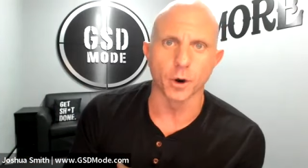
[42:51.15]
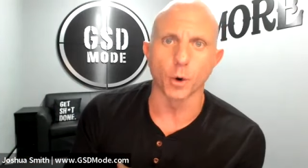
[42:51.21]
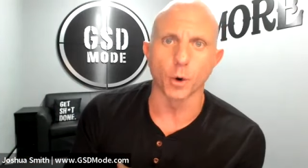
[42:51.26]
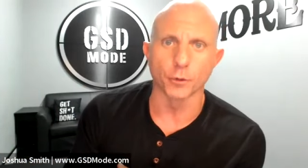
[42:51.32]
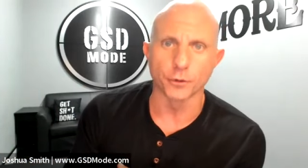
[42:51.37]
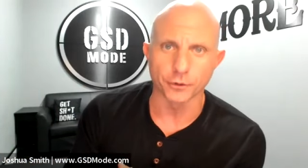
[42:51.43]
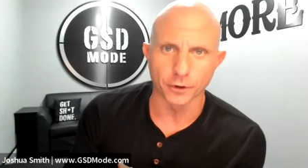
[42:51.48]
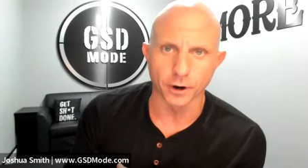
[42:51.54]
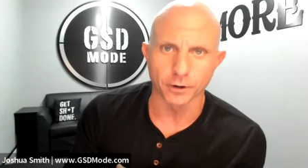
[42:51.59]

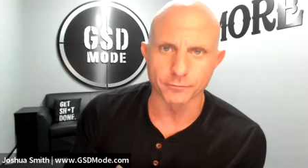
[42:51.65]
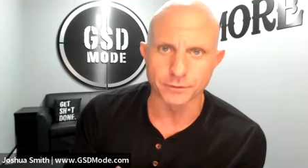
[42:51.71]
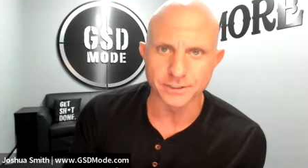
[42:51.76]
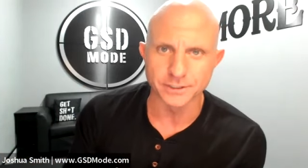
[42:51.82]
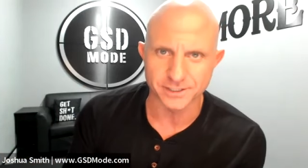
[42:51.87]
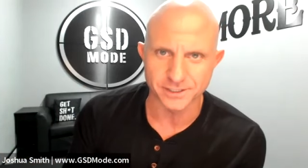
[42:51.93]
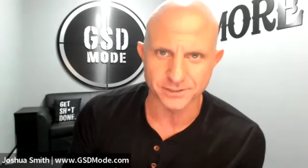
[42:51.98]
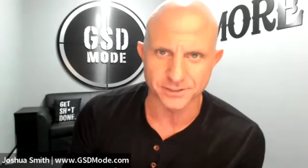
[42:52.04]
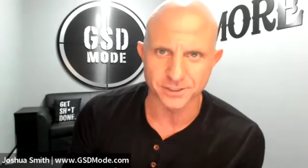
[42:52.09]
owner of the
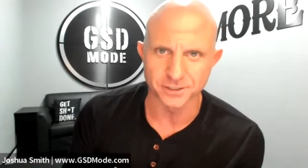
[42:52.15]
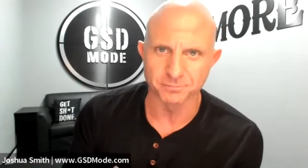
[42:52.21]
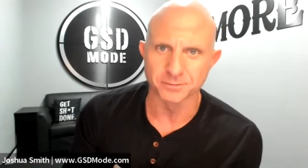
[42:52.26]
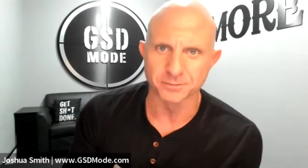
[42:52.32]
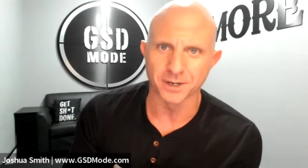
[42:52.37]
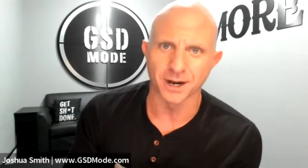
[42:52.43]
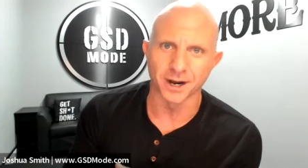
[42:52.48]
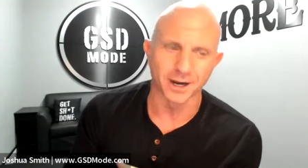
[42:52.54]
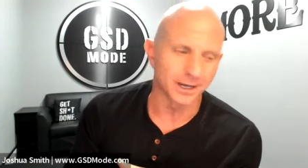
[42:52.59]

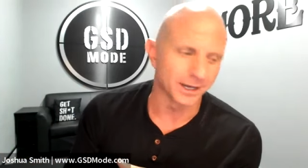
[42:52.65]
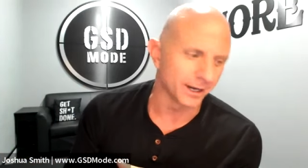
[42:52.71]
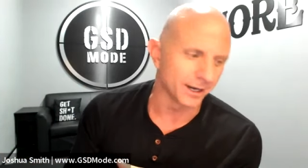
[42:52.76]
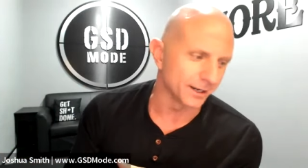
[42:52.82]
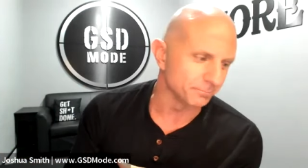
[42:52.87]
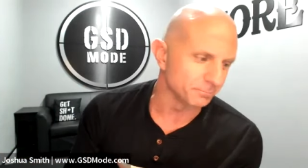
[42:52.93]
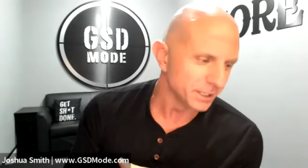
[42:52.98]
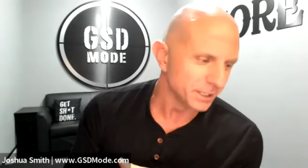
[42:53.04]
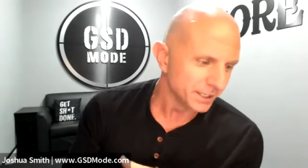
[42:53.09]
system, uh,
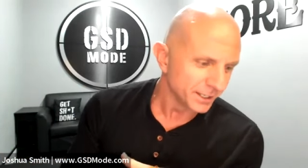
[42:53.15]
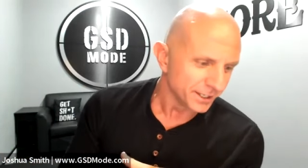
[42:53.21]
um,